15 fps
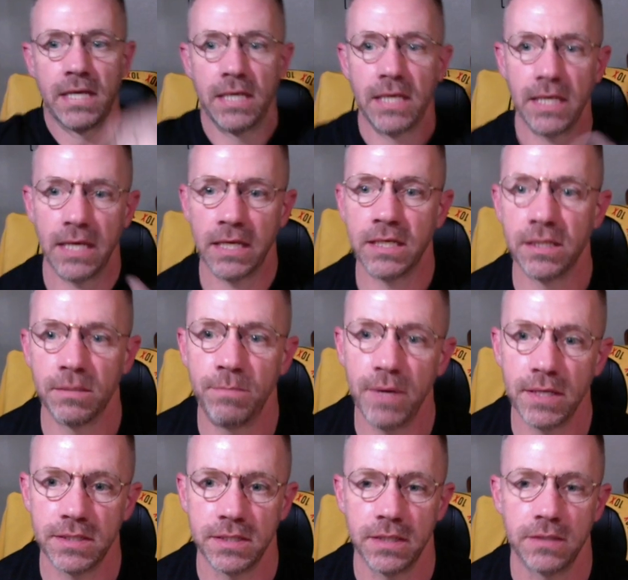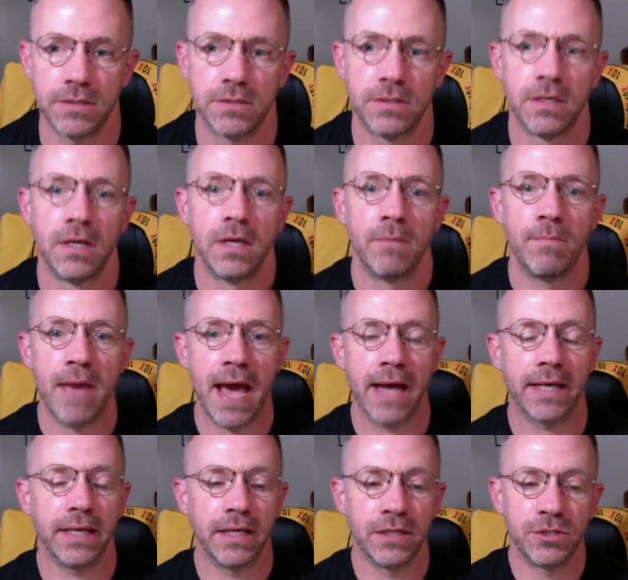into the business, back
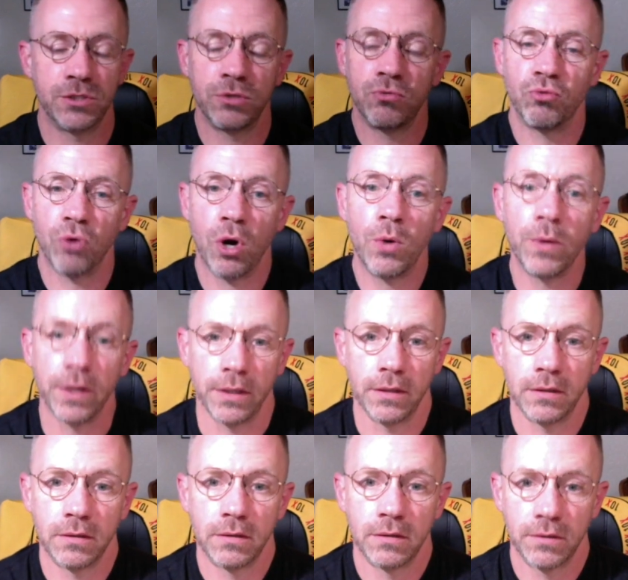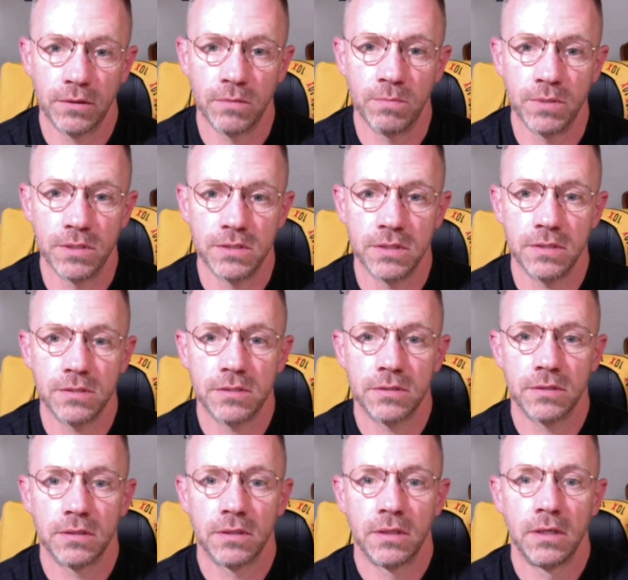into growing the business.
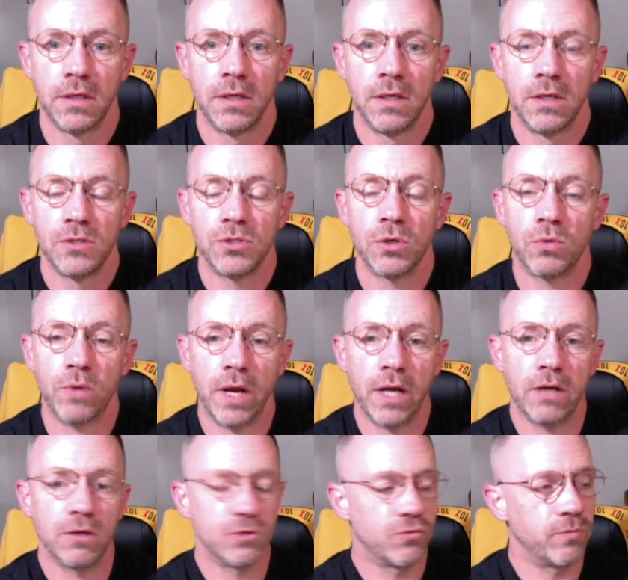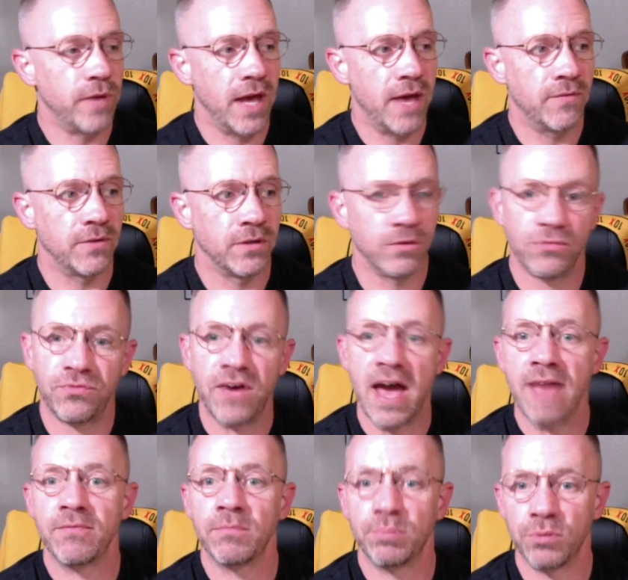So Grant goes from having
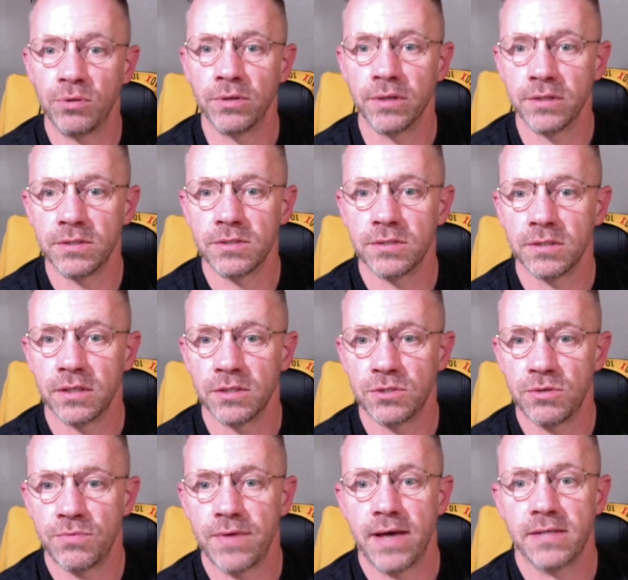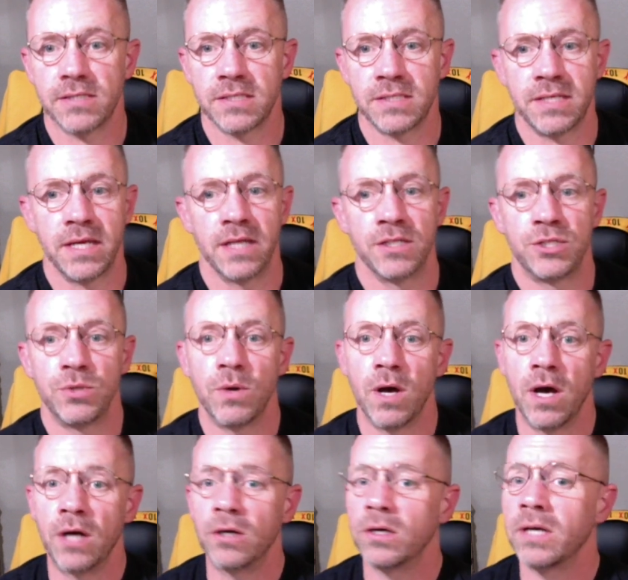five employees in two thousand ten to one
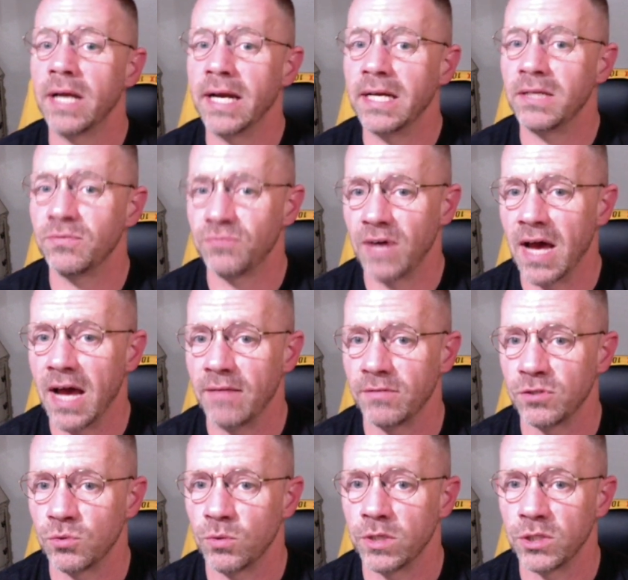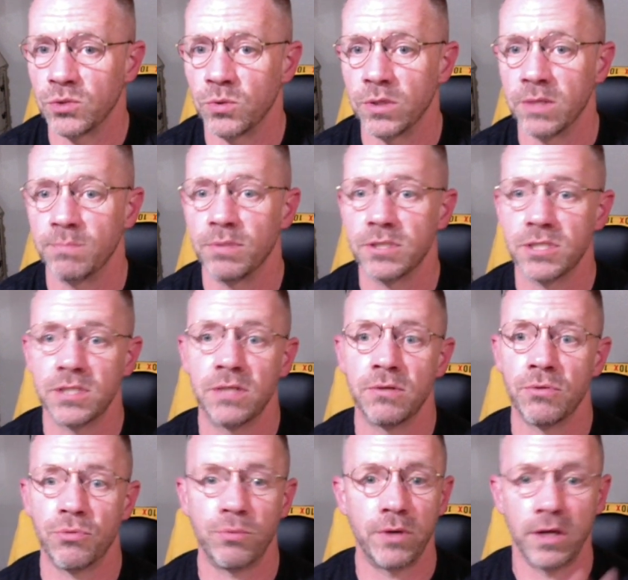hundred eighty-five in twenty twenty, plus another
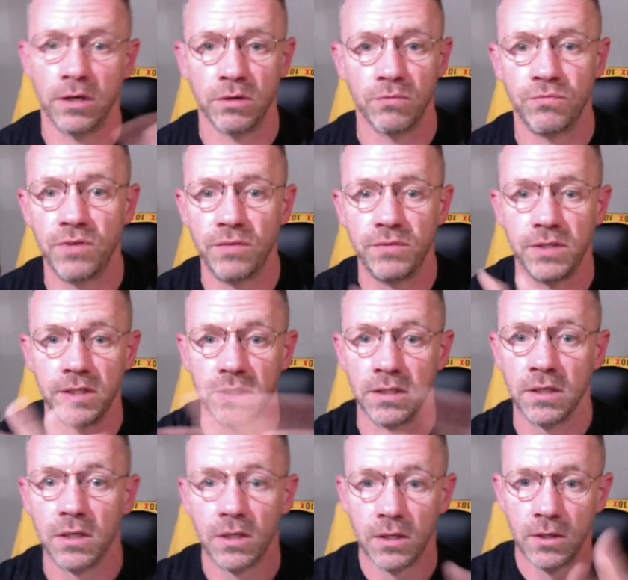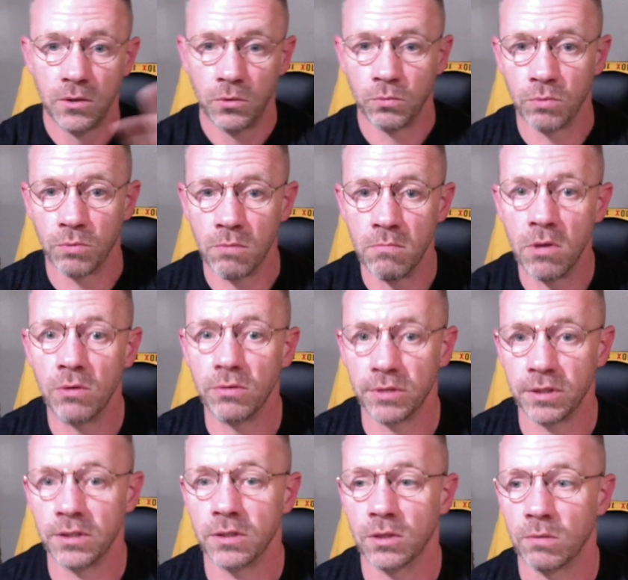three hundred fifty.
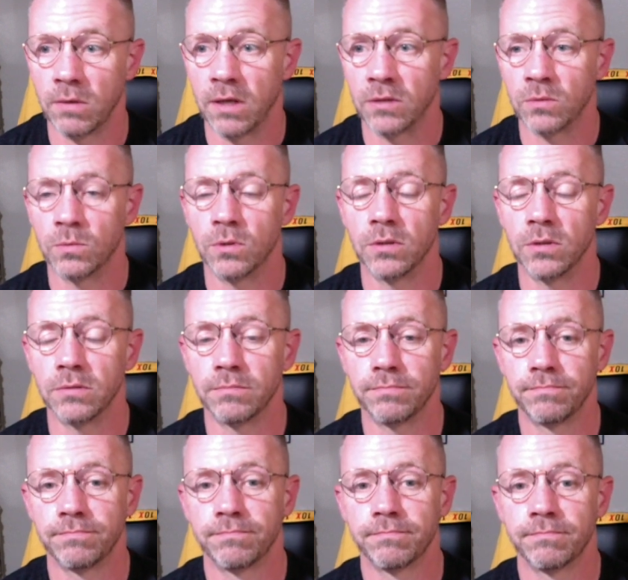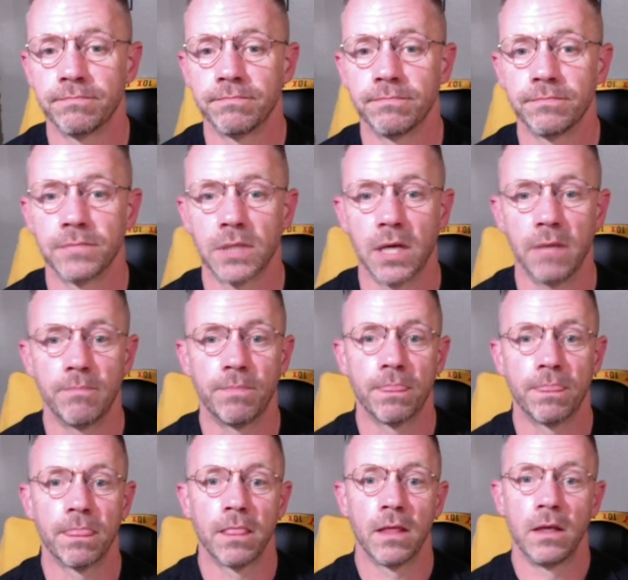Remotely around the world, okay?
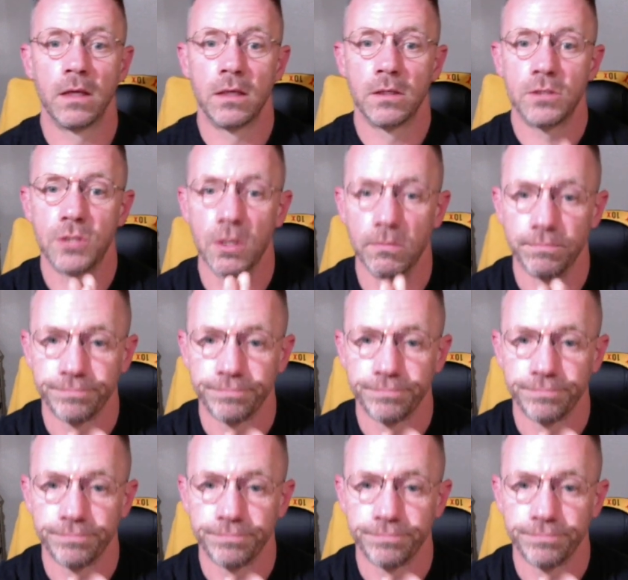So